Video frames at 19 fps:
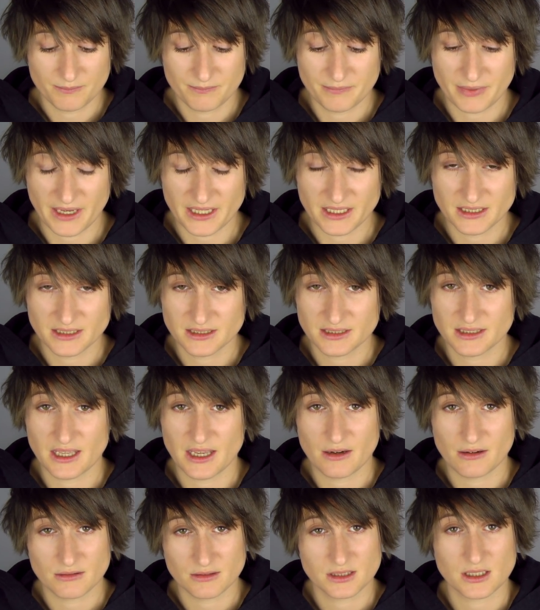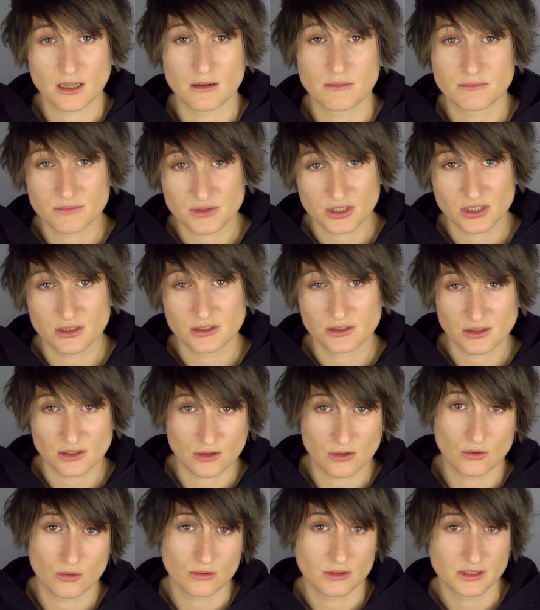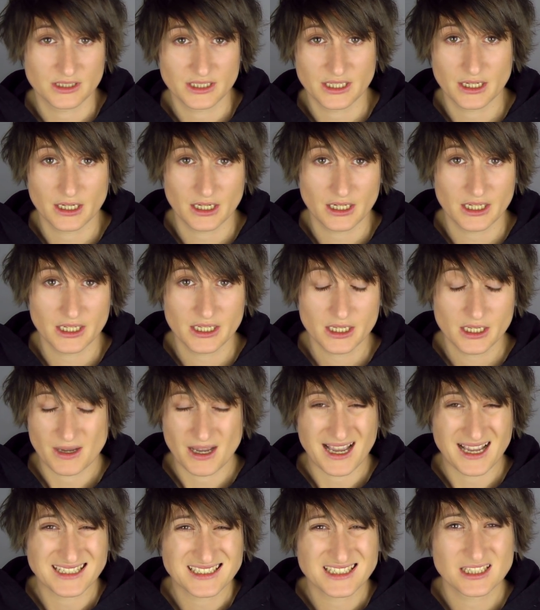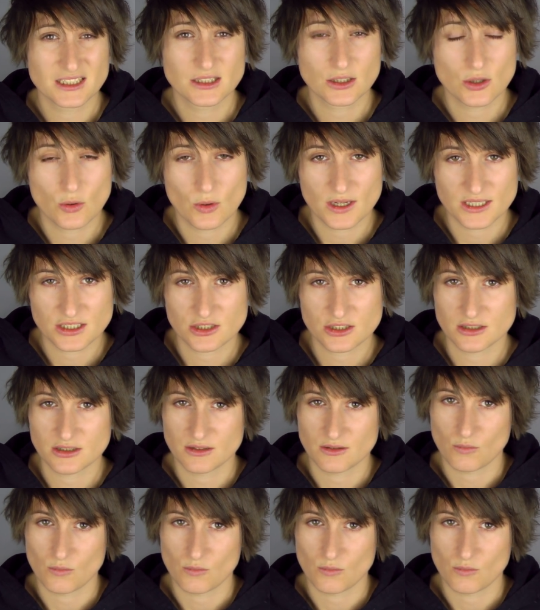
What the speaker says: base their assumptions accordingly. But as to the question